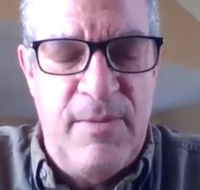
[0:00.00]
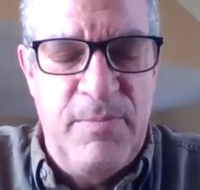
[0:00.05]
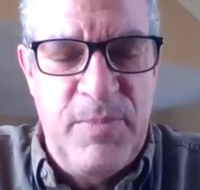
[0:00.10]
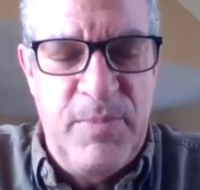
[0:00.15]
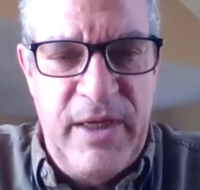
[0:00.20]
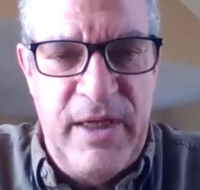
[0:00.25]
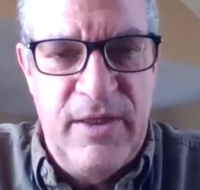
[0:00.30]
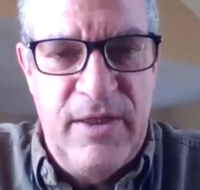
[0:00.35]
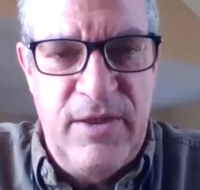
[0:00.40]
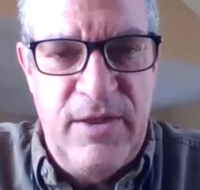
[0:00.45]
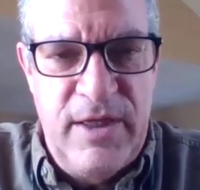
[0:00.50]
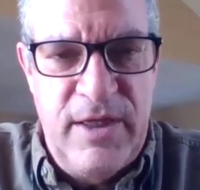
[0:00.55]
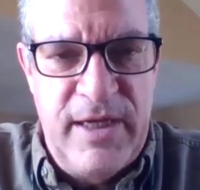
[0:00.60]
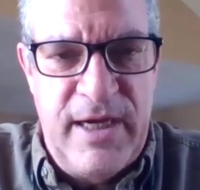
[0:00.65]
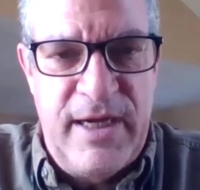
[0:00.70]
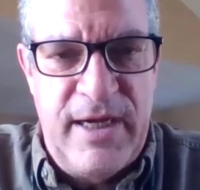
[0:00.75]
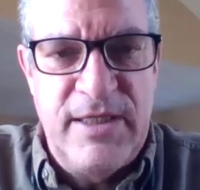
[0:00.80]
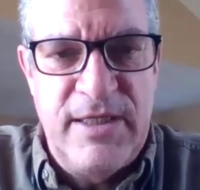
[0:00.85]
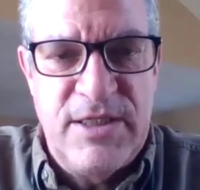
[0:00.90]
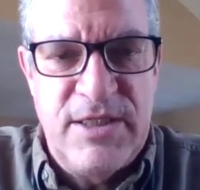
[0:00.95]
company in the
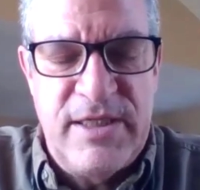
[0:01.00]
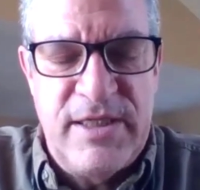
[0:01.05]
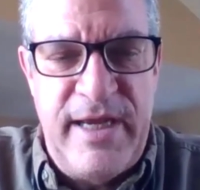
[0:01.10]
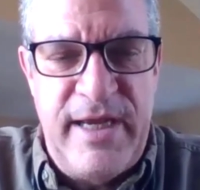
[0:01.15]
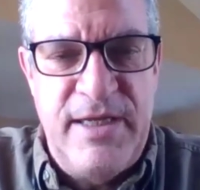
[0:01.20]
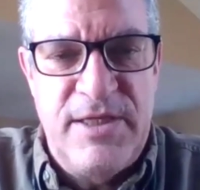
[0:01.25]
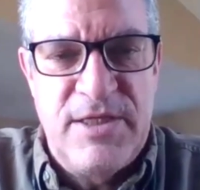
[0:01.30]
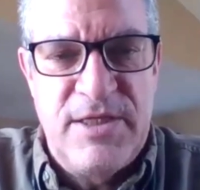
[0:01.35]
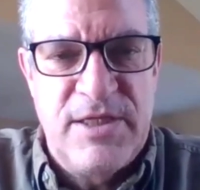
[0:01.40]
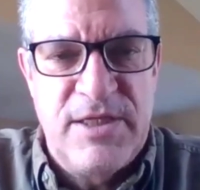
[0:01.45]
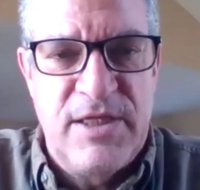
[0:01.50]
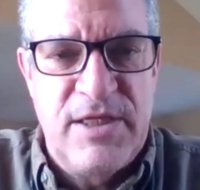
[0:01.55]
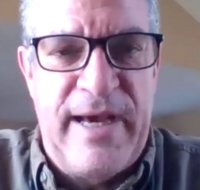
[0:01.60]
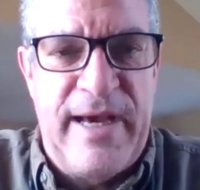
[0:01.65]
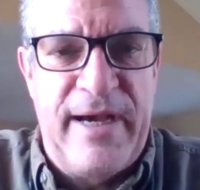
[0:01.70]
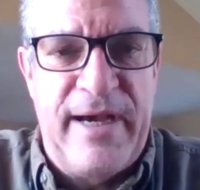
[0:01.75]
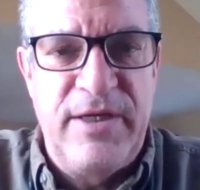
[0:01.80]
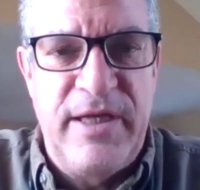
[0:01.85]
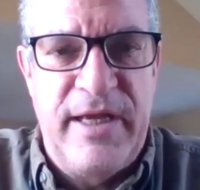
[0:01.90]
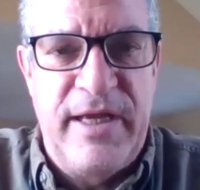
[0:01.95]
United States that's
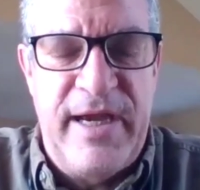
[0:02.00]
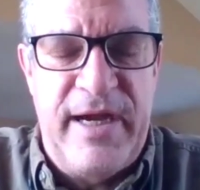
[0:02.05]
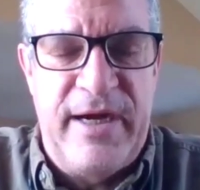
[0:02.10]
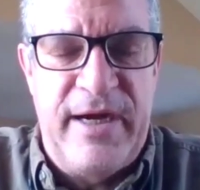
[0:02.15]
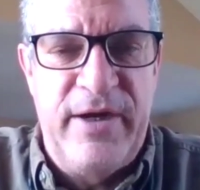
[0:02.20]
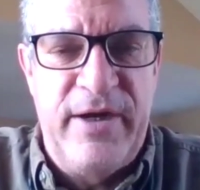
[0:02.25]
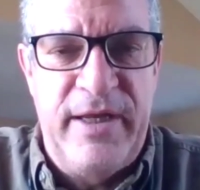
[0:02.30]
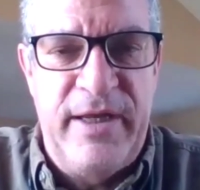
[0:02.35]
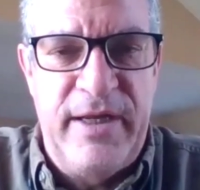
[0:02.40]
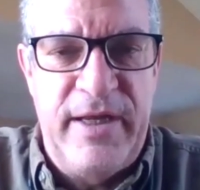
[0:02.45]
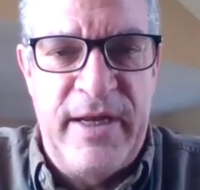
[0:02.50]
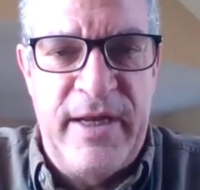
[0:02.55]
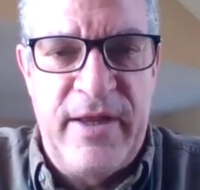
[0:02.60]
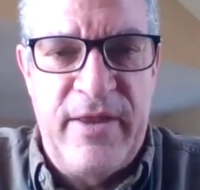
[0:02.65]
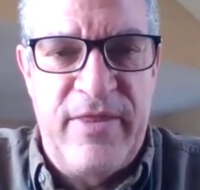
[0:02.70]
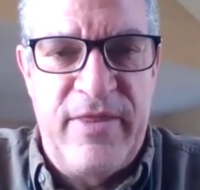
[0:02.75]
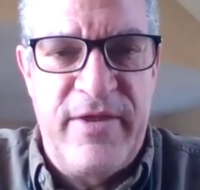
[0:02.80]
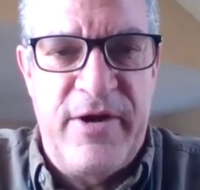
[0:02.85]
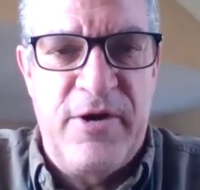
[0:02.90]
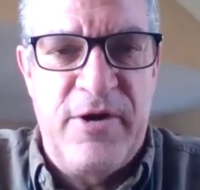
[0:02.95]
allowed to carry it at
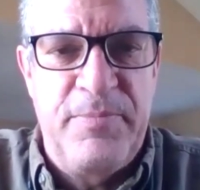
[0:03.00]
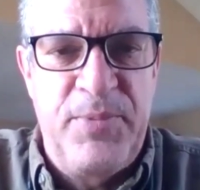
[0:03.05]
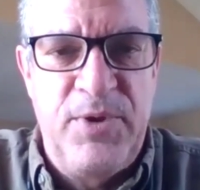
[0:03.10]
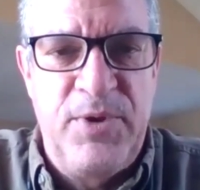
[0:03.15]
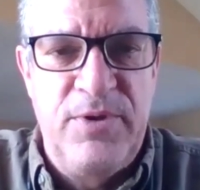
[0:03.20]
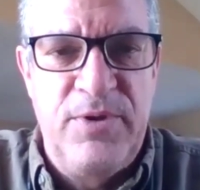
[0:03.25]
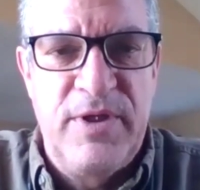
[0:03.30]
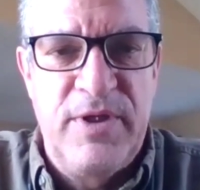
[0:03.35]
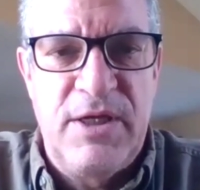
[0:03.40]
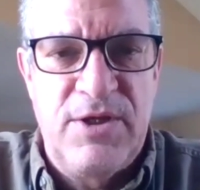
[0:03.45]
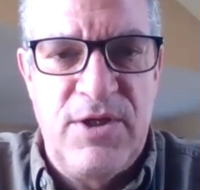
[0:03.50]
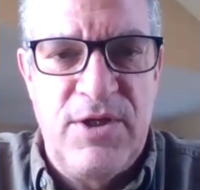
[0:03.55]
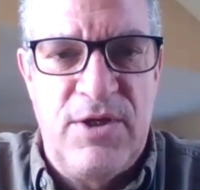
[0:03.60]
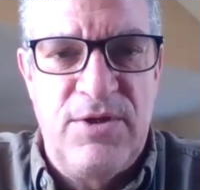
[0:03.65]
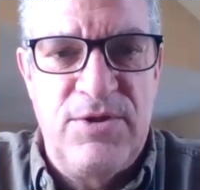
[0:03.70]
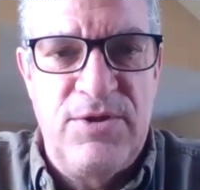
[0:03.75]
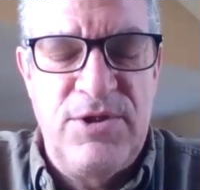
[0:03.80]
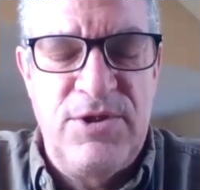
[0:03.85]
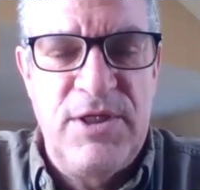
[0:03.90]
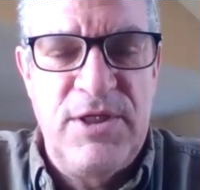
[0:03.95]
a therapeutic
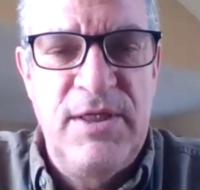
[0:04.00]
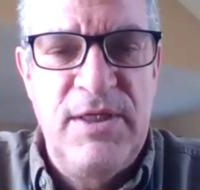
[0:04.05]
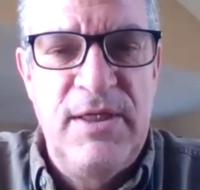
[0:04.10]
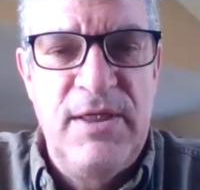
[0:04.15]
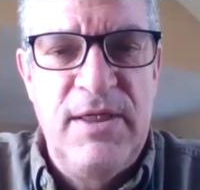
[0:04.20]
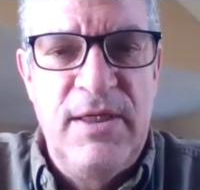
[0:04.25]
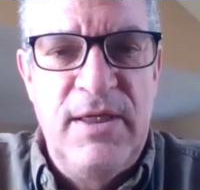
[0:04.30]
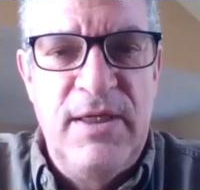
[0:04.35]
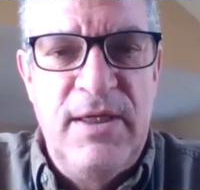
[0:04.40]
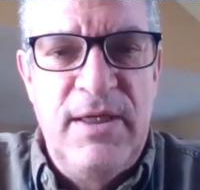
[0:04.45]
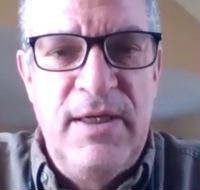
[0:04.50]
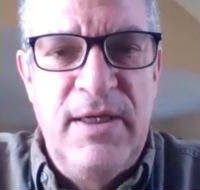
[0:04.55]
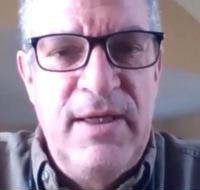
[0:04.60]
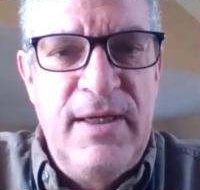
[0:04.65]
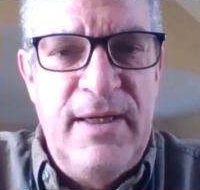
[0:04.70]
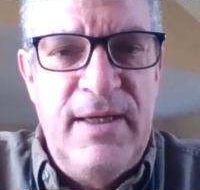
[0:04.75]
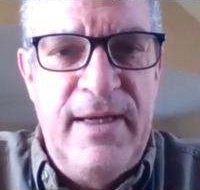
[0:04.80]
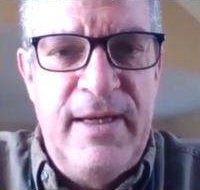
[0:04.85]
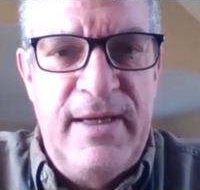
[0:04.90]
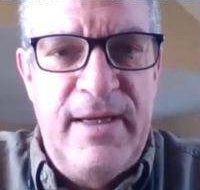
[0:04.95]
dose.
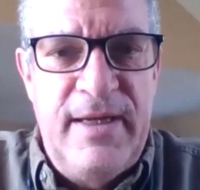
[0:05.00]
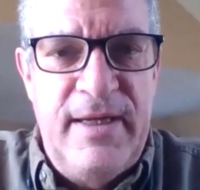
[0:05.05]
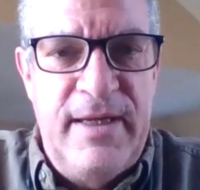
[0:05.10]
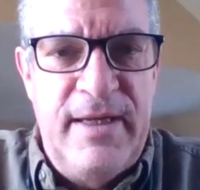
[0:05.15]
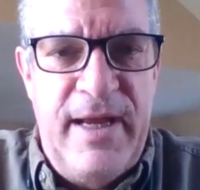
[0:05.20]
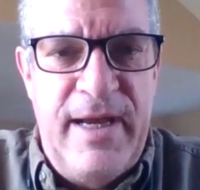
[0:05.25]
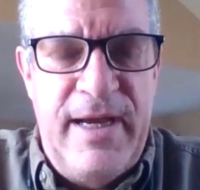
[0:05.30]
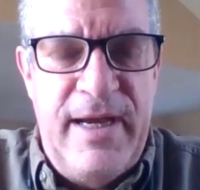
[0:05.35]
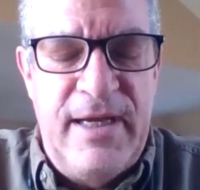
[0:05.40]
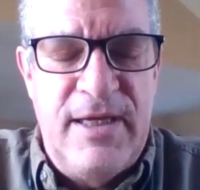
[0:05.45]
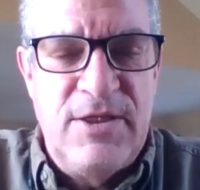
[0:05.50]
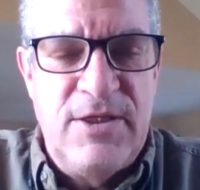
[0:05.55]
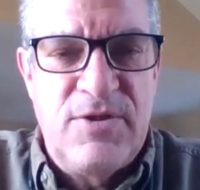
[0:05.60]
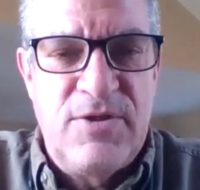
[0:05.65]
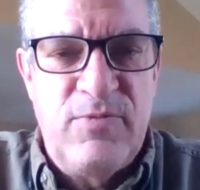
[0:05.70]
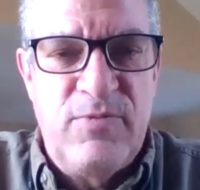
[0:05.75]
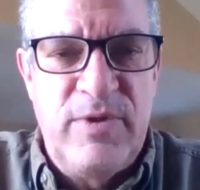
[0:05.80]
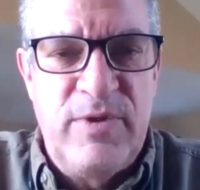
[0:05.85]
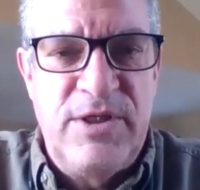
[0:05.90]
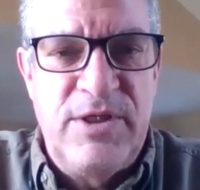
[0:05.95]
And it
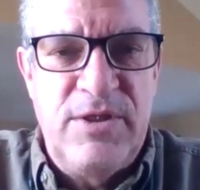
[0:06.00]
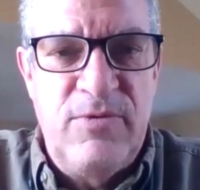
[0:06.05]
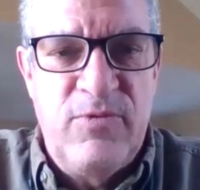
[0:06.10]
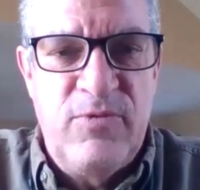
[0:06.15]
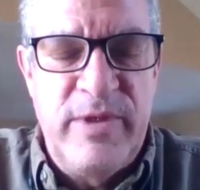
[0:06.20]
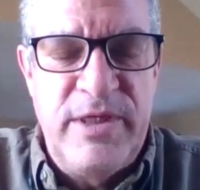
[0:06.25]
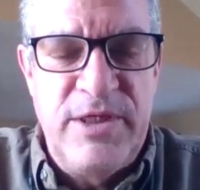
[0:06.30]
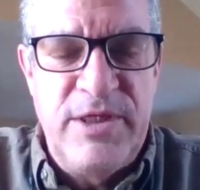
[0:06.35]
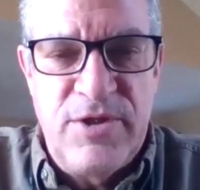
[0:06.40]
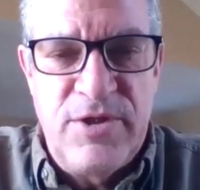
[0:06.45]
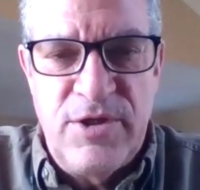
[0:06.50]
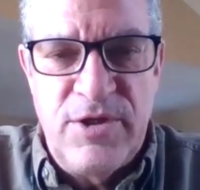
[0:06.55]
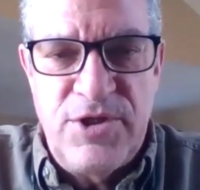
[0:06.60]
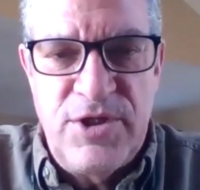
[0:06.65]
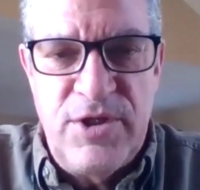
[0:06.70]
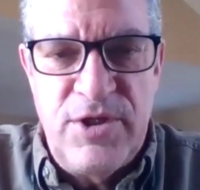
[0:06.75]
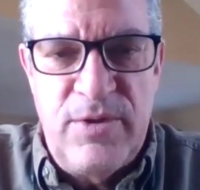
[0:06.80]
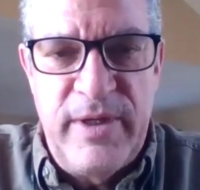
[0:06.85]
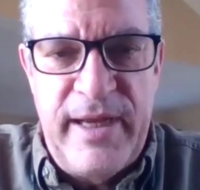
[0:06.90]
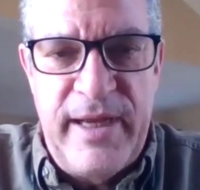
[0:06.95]
has research
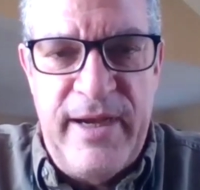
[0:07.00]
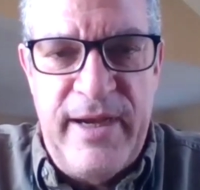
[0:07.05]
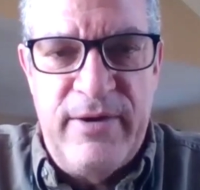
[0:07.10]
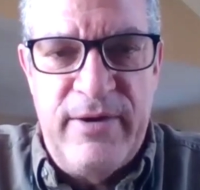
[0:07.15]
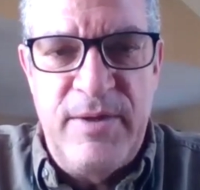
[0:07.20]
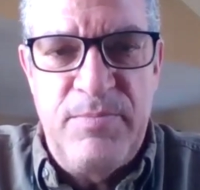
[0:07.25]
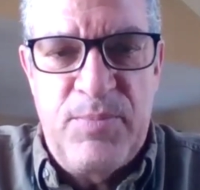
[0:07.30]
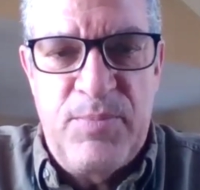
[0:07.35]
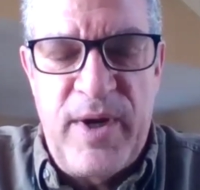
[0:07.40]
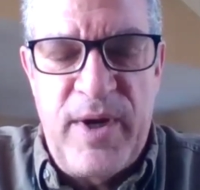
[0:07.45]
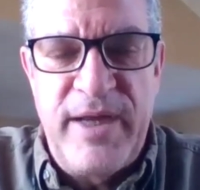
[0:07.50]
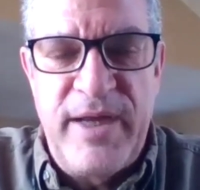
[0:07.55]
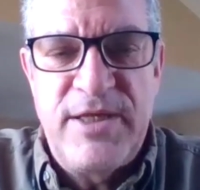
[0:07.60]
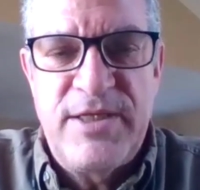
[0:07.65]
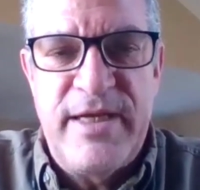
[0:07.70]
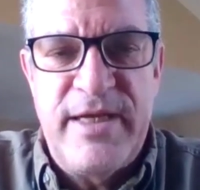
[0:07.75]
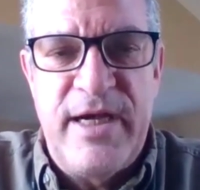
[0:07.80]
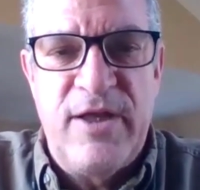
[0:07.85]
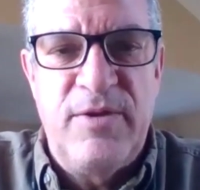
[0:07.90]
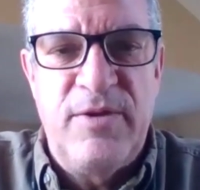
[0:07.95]
showing how it
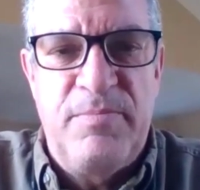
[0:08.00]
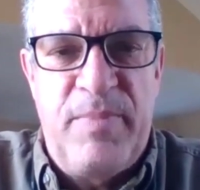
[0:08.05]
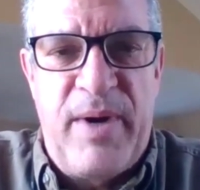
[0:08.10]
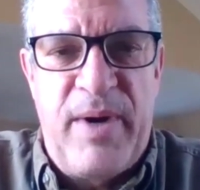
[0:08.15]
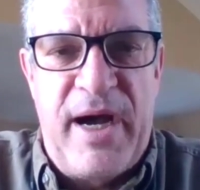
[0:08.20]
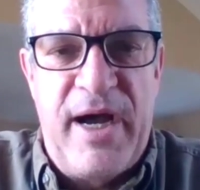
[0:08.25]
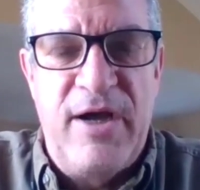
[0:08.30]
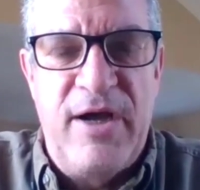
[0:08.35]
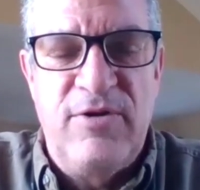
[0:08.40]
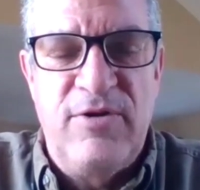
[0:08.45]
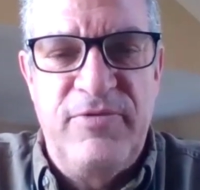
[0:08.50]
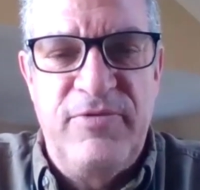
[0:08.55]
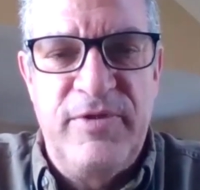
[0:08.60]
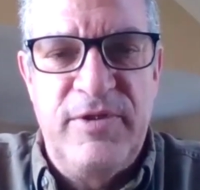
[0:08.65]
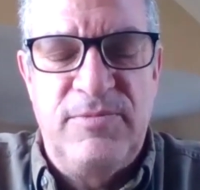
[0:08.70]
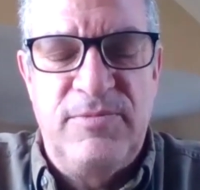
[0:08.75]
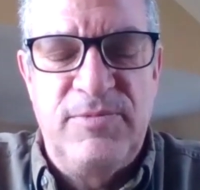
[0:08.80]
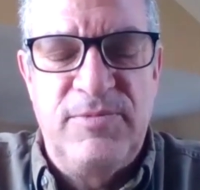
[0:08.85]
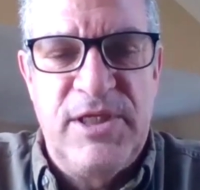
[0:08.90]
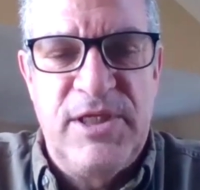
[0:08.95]
breaks down the
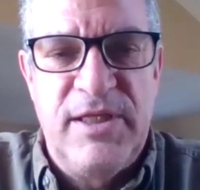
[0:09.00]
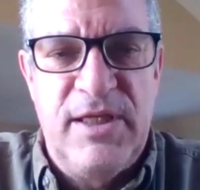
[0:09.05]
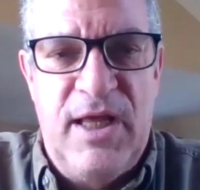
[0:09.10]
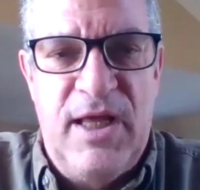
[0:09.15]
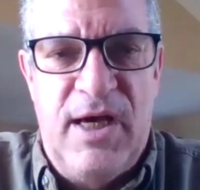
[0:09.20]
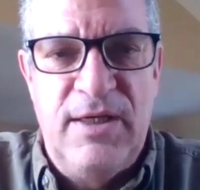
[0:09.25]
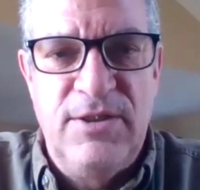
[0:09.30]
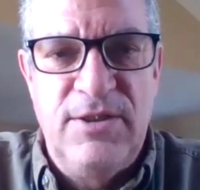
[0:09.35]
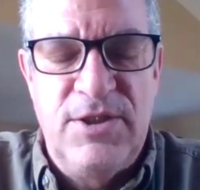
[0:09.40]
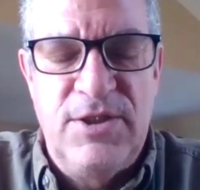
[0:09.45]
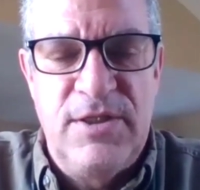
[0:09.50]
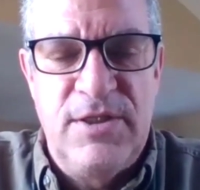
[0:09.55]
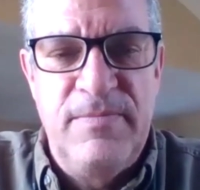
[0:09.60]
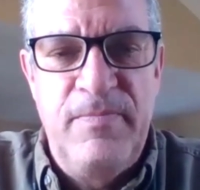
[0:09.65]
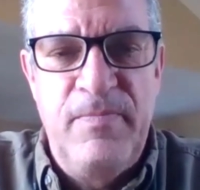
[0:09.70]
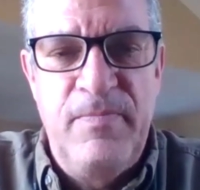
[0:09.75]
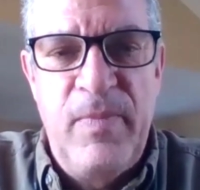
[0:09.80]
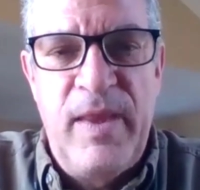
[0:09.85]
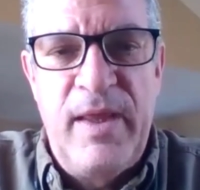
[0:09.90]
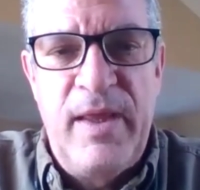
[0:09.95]
biofilms in the
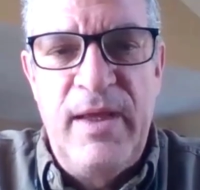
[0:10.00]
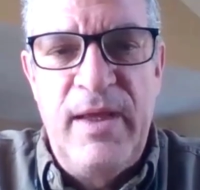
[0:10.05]
lungs.